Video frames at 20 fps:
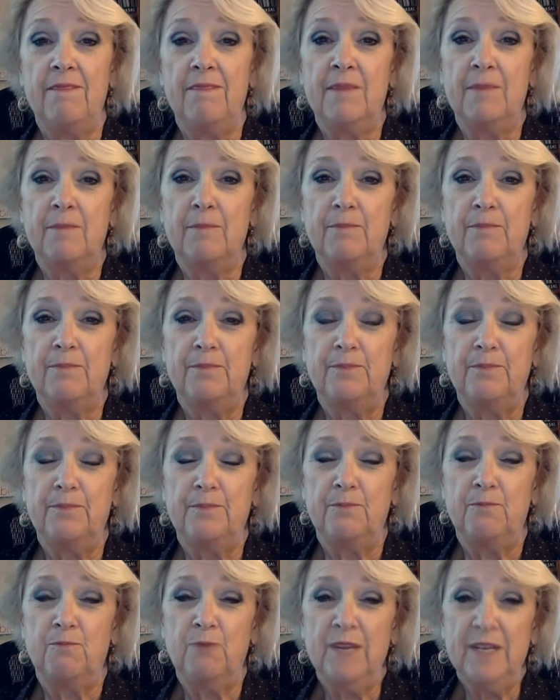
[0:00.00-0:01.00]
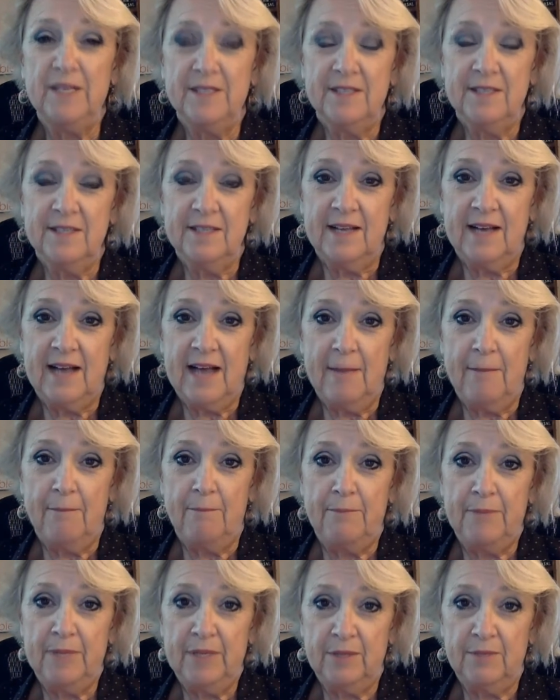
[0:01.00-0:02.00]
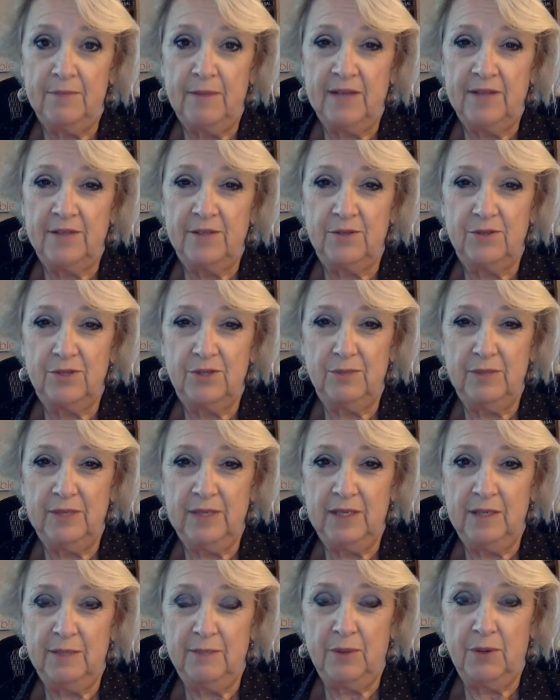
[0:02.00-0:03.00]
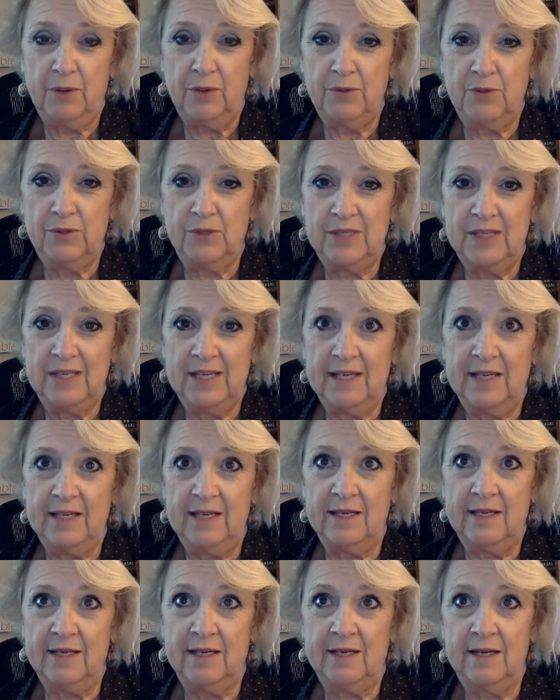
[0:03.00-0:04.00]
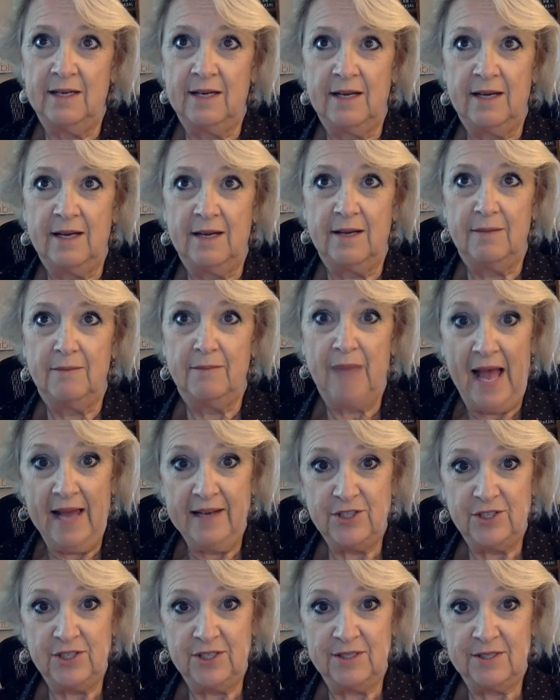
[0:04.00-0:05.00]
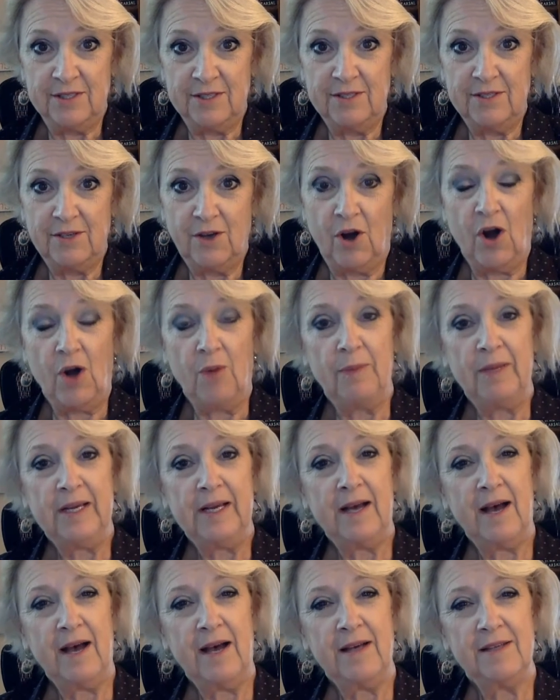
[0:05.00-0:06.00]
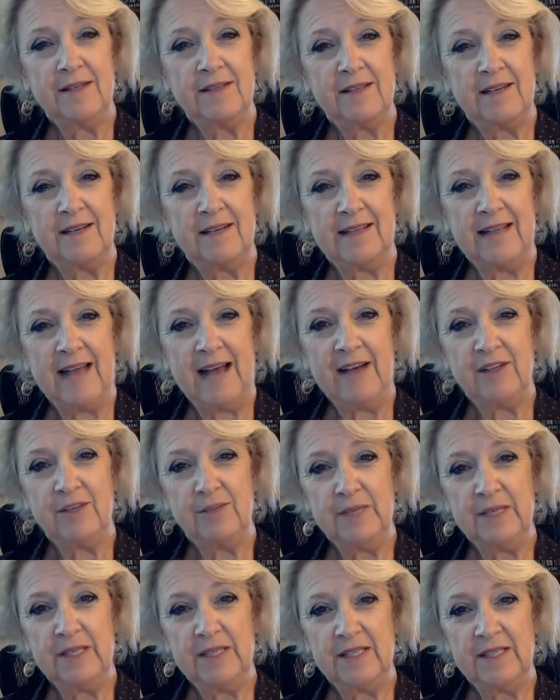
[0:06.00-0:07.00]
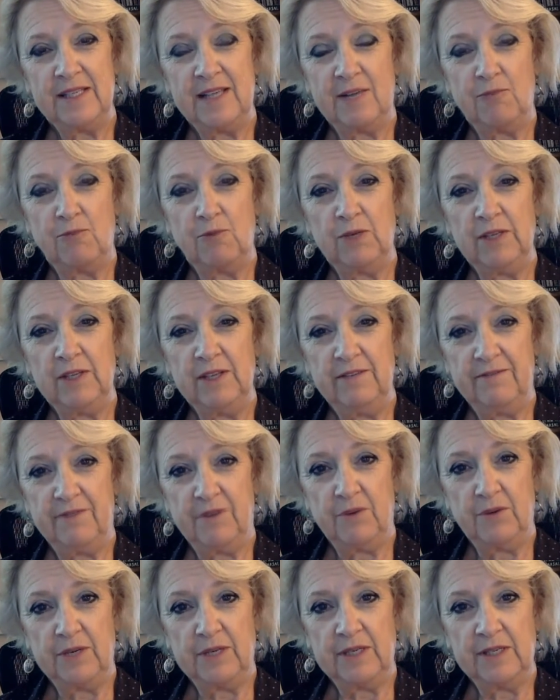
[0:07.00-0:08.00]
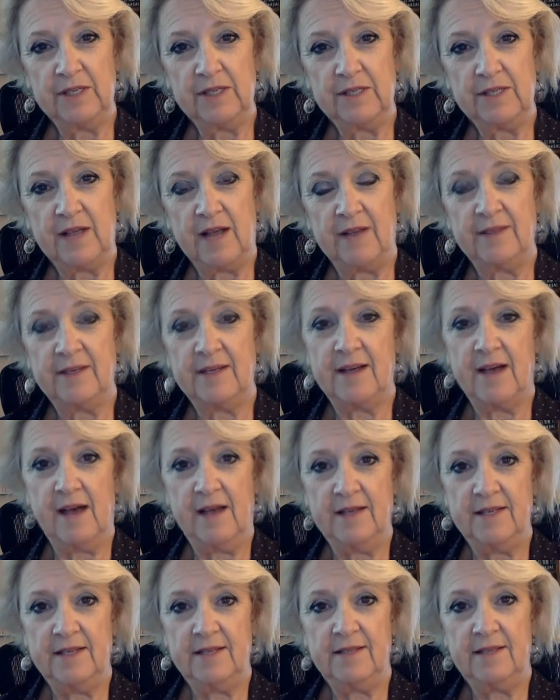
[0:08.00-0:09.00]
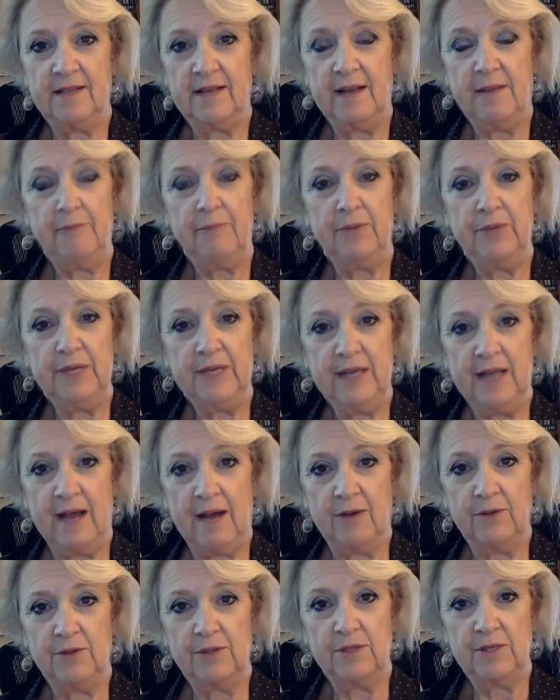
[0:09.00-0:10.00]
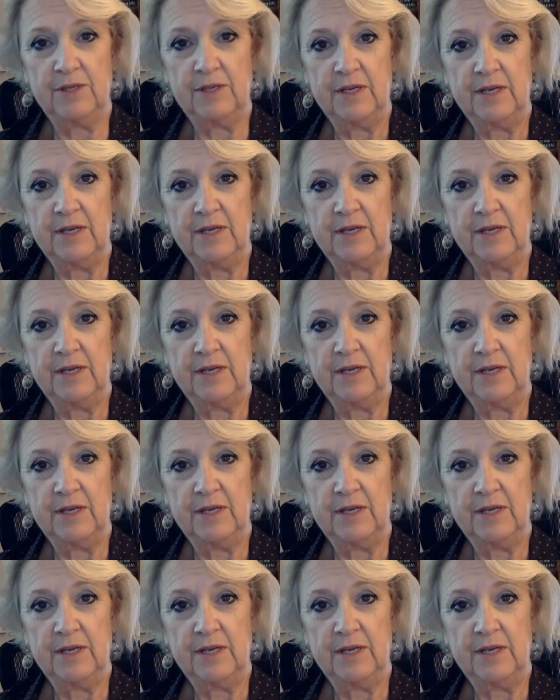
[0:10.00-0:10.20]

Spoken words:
The reason that I build my social media posts in batches are because it allows me to stay really focused on the content that I'm putting out.